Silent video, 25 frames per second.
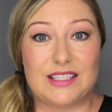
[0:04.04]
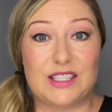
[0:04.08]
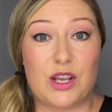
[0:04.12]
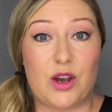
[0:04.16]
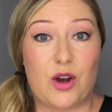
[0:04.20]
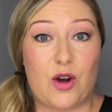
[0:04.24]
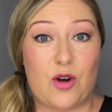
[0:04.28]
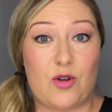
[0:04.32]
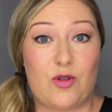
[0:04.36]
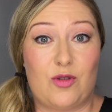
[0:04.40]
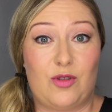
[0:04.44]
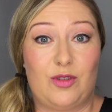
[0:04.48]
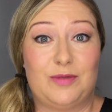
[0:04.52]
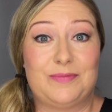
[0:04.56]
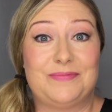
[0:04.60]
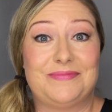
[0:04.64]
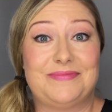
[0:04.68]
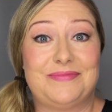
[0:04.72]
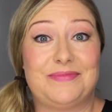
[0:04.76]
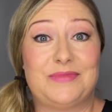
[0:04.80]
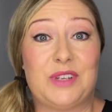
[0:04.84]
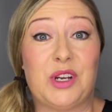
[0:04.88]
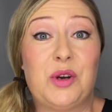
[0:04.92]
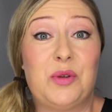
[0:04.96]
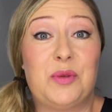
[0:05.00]
So
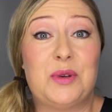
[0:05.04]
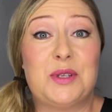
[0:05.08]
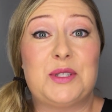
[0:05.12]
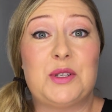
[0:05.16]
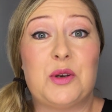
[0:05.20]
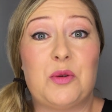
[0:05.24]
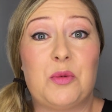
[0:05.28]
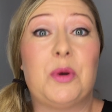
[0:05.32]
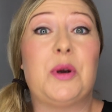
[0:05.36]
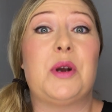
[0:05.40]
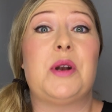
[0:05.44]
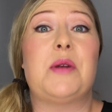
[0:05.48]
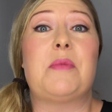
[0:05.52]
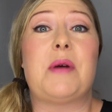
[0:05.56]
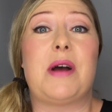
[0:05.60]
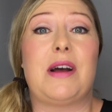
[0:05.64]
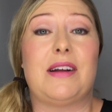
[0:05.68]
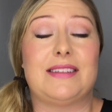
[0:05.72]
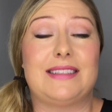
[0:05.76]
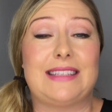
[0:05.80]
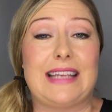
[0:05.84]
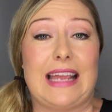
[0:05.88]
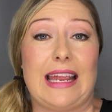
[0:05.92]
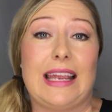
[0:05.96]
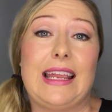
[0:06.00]
who was so worried
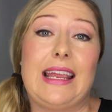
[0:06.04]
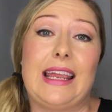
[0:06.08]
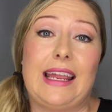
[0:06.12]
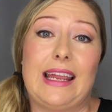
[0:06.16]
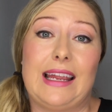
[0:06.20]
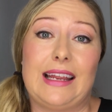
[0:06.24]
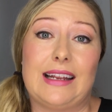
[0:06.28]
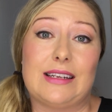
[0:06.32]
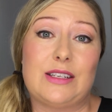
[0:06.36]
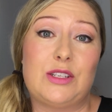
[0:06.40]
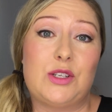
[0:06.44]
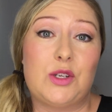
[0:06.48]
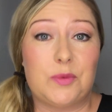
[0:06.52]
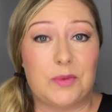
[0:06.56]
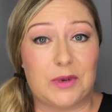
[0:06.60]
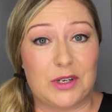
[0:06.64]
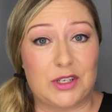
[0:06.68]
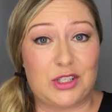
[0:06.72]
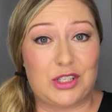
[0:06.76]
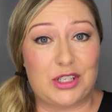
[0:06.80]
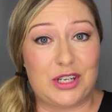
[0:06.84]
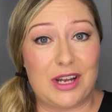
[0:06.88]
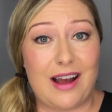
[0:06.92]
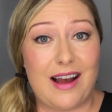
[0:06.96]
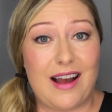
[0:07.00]
about taking too
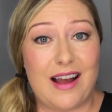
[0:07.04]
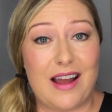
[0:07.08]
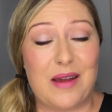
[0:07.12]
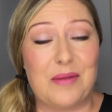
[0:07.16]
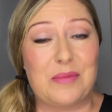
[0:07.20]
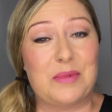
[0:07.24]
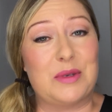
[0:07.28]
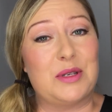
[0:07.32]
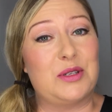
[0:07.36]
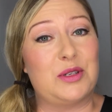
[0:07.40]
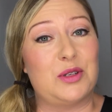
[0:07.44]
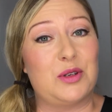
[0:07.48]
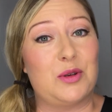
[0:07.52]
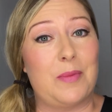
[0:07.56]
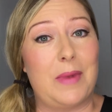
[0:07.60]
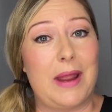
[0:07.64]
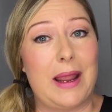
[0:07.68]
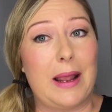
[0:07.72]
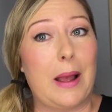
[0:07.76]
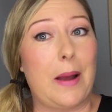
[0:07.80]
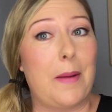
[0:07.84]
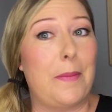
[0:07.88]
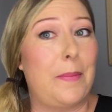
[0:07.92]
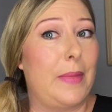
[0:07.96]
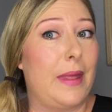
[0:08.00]
much time to do
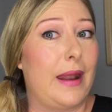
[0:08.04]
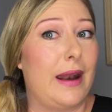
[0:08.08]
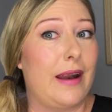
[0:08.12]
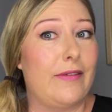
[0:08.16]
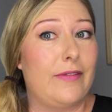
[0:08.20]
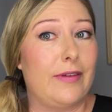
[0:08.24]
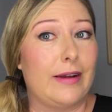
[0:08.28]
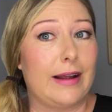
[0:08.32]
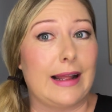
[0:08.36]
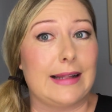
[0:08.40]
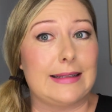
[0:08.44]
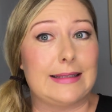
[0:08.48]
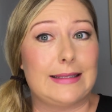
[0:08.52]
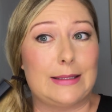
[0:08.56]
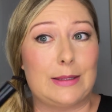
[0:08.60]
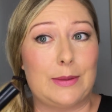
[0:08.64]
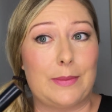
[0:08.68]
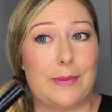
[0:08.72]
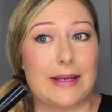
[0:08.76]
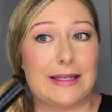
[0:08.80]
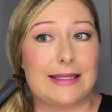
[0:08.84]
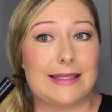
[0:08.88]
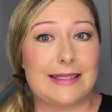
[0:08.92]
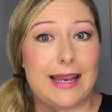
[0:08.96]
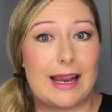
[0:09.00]
makeup that I forgot to do
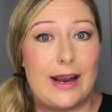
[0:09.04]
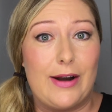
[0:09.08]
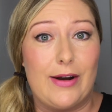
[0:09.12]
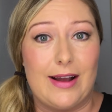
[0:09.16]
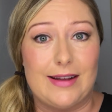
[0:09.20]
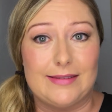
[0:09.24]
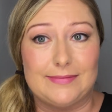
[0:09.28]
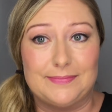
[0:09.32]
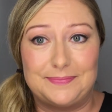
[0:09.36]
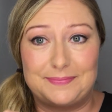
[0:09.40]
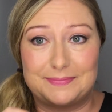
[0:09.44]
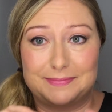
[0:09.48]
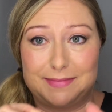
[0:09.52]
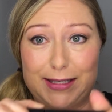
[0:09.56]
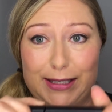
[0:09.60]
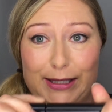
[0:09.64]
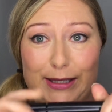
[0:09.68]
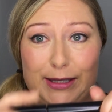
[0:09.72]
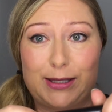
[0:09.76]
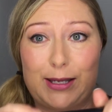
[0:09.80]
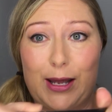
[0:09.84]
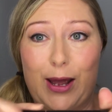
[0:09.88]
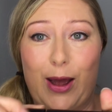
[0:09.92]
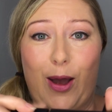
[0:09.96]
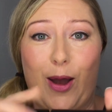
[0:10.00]
mascara?
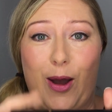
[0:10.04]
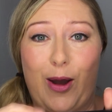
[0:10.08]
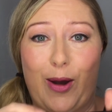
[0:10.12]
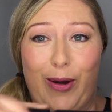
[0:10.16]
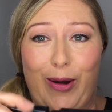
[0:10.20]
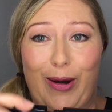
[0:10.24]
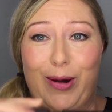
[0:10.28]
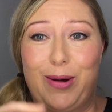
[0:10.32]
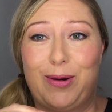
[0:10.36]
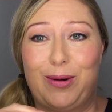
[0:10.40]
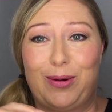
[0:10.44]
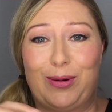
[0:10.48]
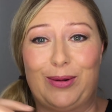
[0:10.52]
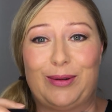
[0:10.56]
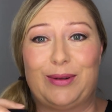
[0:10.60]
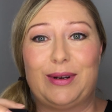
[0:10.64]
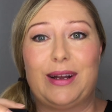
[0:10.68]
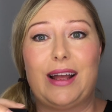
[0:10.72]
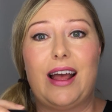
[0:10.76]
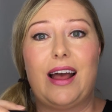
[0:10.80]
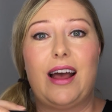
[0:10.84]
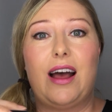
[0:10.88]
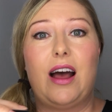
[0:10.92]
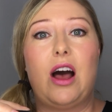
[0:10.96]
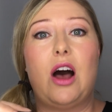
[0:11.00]
So
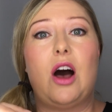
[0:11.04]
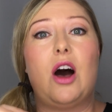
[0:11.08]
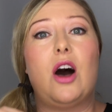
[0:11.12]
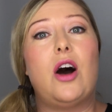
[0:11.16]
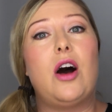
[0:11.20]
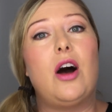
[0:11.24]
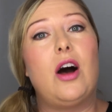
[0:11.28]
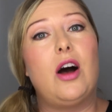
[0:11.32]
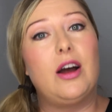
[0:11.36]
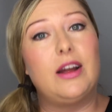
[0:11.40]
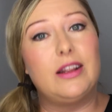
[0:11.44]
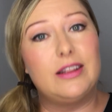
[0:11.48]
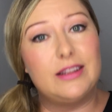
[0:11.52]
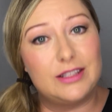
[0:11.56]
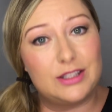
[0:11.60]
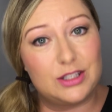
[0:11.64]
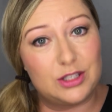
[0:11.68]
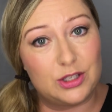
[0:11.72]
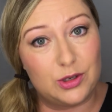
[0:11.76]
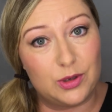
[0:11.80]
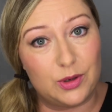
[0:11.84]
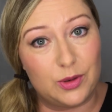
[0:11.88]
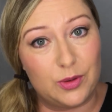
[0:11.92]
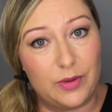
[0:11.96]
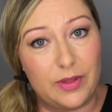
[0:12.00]
on
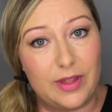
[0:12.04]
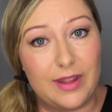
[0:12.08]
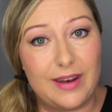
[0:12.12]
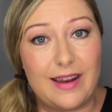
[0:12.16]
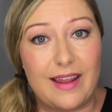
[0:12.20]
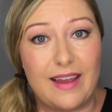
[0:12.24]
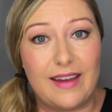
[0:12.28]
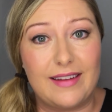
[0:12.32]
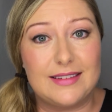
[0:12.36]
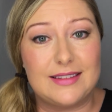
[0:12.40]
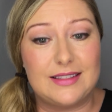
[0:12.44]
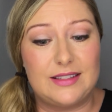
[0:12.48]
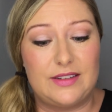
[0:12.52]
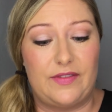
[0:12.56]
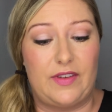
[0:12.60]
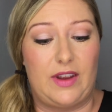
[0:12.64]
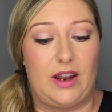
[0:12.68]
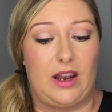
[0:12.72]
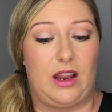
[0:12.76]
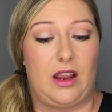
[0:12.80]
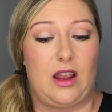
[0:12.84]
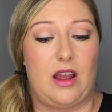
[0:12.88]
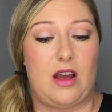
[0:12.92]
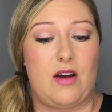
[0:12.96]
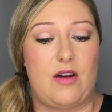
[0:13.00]
to the next
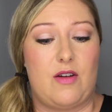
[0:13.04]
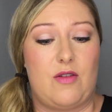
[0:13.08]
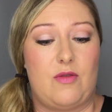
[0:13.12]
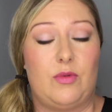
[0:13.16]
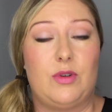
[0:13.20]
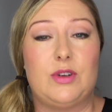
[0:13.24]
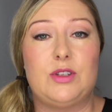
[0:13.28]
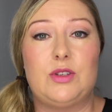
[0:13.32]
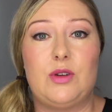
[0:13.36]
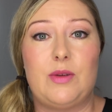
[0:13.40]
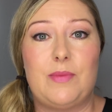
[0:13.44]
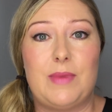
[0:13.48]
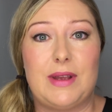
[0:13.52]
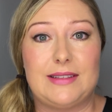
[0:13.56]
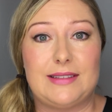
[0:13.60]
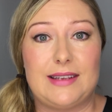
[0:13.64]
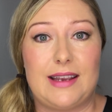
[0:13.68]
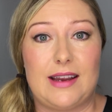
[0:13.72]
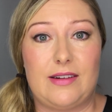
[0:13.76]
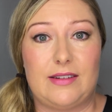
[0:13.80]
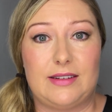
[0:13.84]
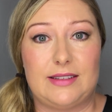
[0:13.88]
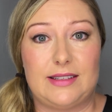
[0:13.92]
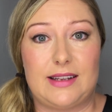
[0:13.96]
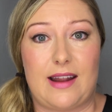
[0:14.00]
video. We're doing
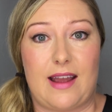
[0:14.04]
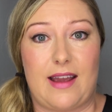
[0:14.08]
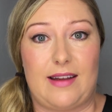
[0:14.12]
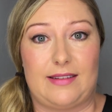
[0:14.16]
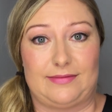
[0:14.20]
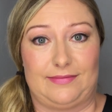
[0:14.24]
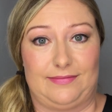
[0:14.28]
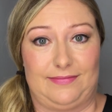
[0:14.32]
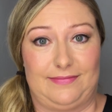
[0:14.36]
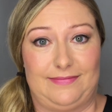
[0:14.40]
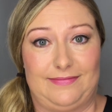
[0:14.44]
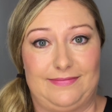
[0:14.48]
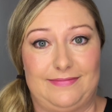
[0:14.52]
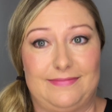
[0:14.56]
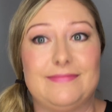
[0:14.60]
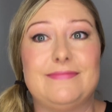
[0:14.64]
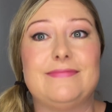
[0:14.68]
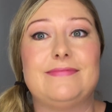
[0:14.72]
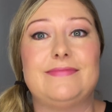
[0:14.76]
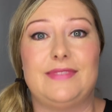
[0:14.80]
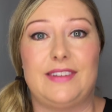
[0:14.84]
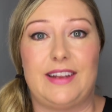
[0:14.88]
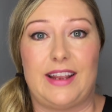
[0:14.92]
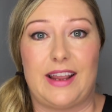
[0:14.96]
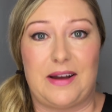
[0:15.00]
mascara today.
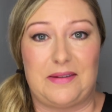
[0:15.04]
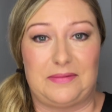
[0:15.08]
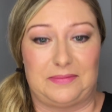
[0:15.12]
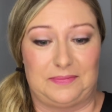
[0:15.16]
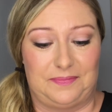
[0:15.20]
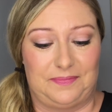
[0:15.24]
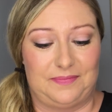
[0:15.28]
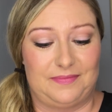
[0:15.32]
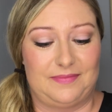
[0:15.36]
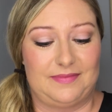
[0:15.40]
Yep.